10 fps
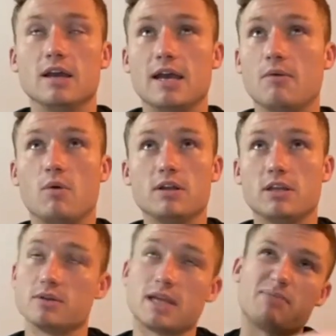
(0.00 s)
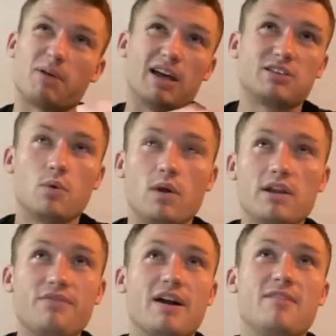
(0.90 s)
There was like probably
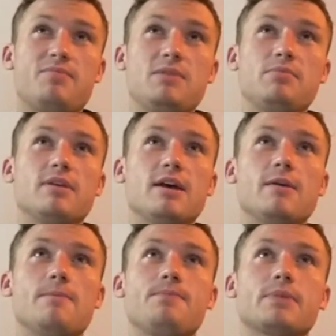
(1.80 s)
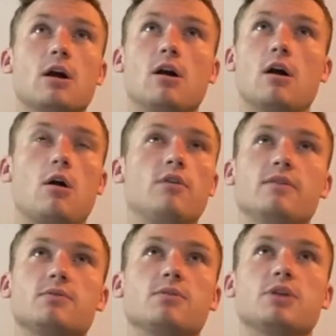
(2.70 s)
25 people there. All of
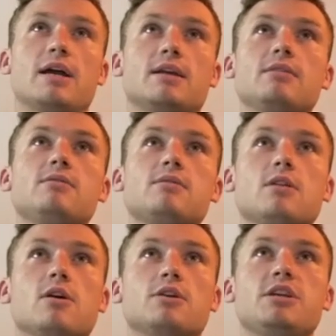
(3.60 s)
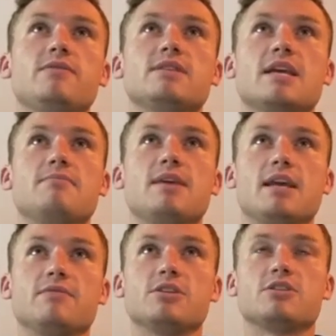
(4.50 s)
us were trying to, achieve the same
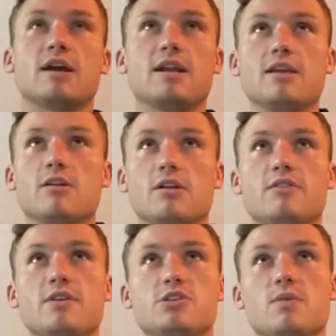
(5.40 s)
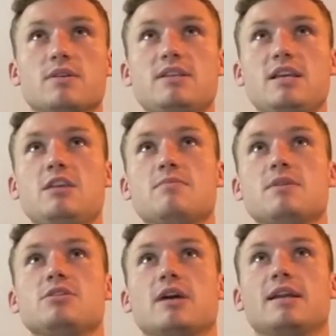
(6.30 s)
thing of just trying to get on a Division I team
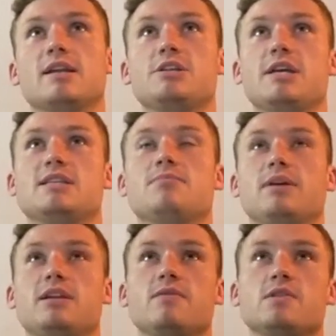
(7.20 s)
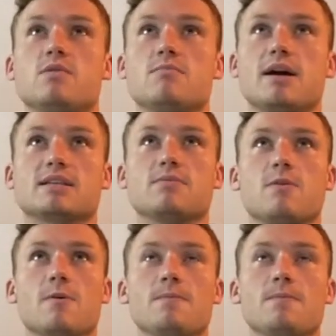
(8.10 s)
and trying to get a chance at playing Division I basketball.